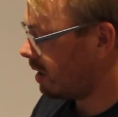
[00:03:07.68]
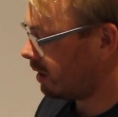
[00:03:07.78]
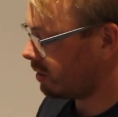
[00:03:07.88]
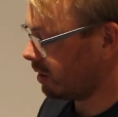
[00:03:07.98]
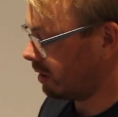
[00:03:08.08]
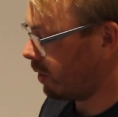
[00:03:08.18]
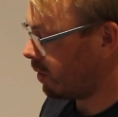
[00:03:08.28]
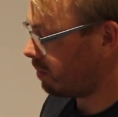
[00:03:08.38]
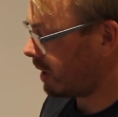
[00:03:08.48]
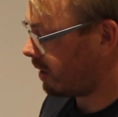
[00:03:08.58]
So
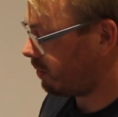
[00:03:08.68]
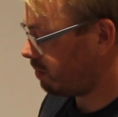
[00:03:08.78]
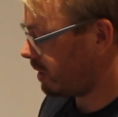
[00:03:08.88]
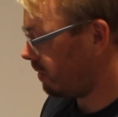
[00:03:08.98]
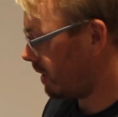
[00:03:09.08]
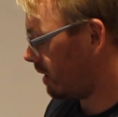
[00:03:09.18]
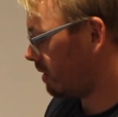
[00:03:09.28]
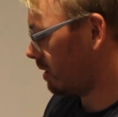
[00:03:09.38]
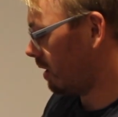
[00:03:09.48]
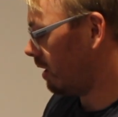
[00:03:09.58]
Lowenbrau, Munich,
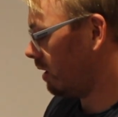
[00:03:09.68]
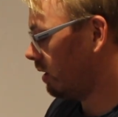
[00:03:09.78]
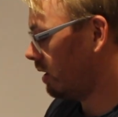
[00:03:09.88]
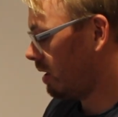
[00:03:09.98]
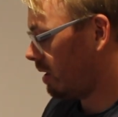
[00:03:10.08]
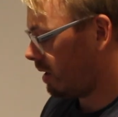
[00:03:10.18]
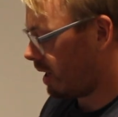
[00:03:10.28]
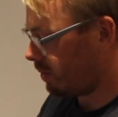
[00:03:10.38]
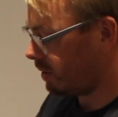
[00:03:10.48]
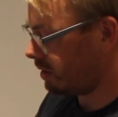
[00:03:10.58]
so
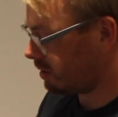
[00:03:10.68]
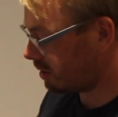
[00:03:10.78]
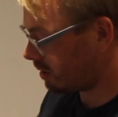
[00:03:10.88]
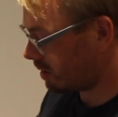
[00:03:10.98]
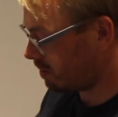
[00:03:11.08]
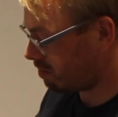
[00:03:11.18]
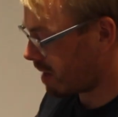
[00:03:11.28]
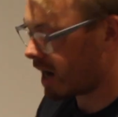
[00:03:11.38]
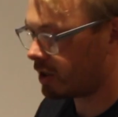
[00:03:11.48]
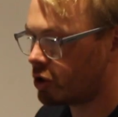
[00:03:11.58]
that was
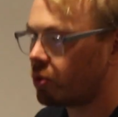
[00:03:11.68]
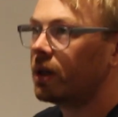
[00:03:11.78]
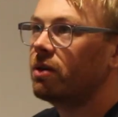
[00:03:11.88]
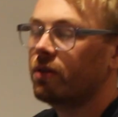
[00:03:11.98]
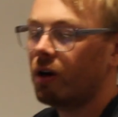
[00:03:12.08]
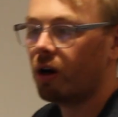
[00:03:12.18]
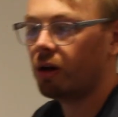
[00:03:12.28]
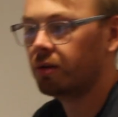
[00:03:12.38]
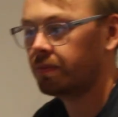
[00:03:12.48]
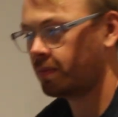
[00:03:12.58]
March 24.